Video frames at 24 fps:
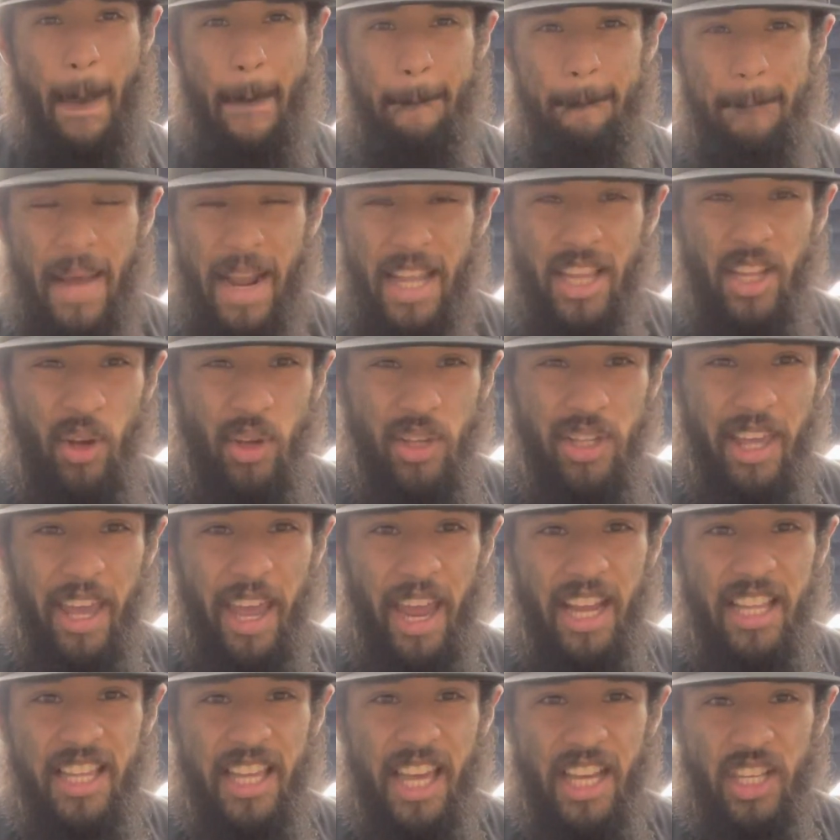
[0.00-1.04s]
make those
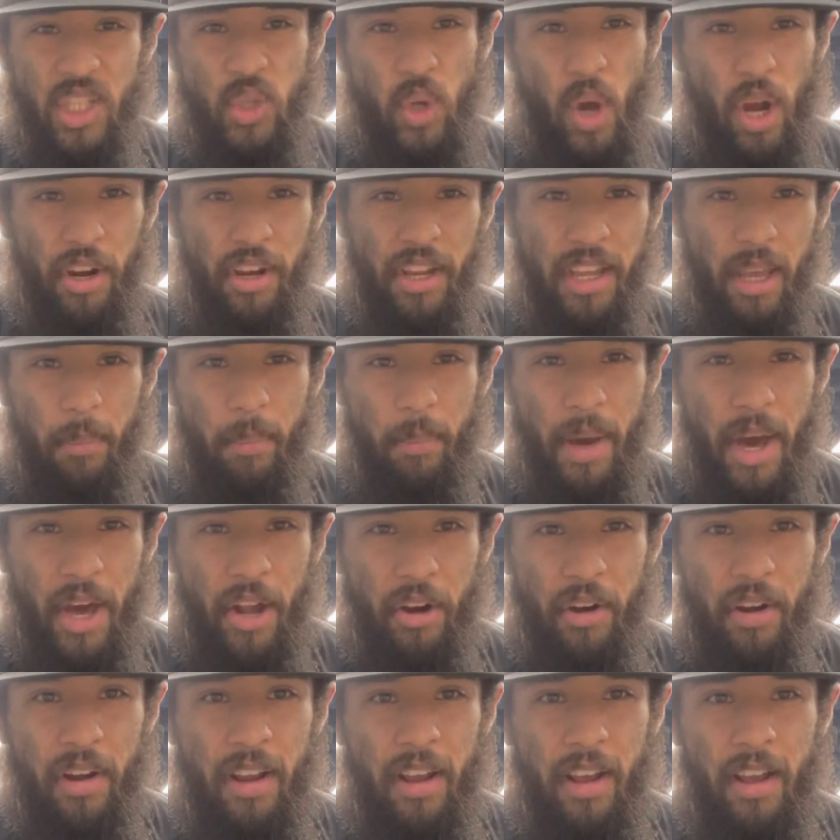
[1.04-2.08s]
gains, get stronger, get
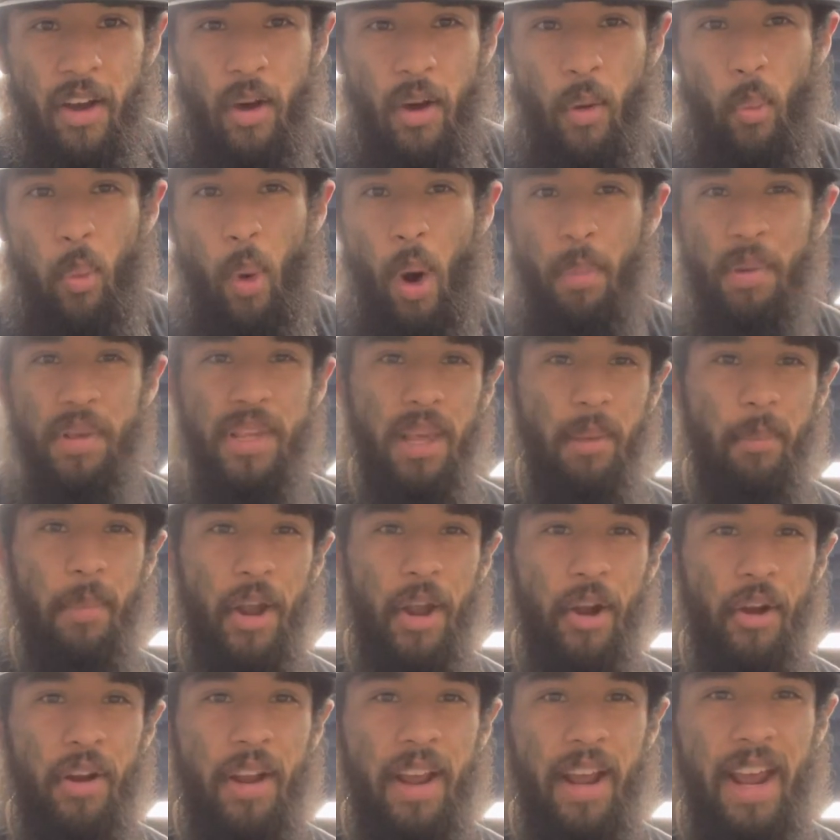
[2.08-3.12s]
better, 1%
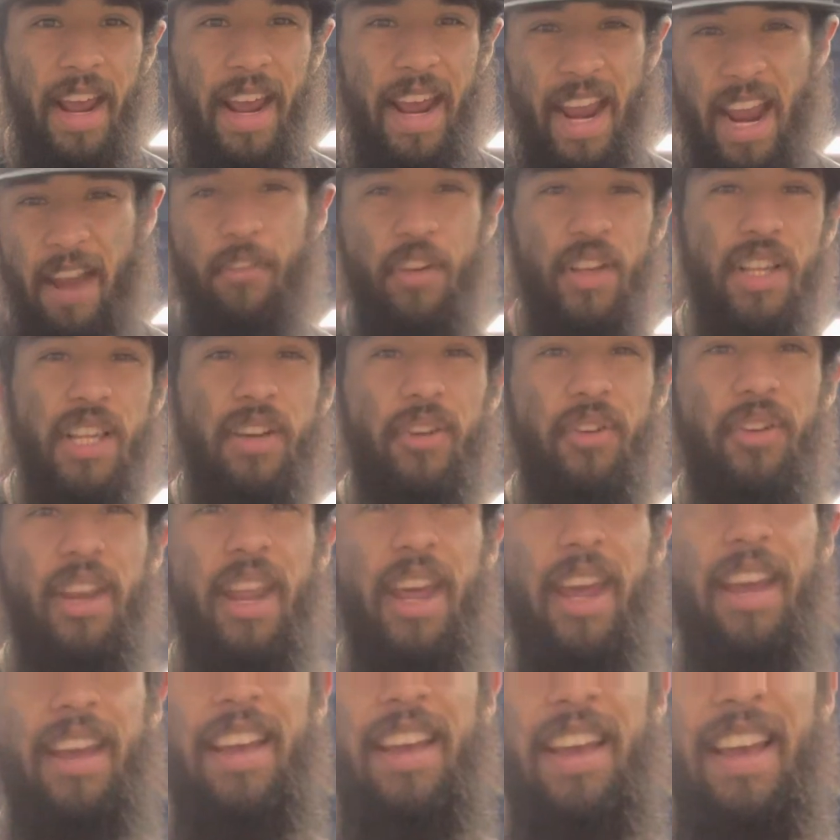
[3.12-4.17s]
better every single day.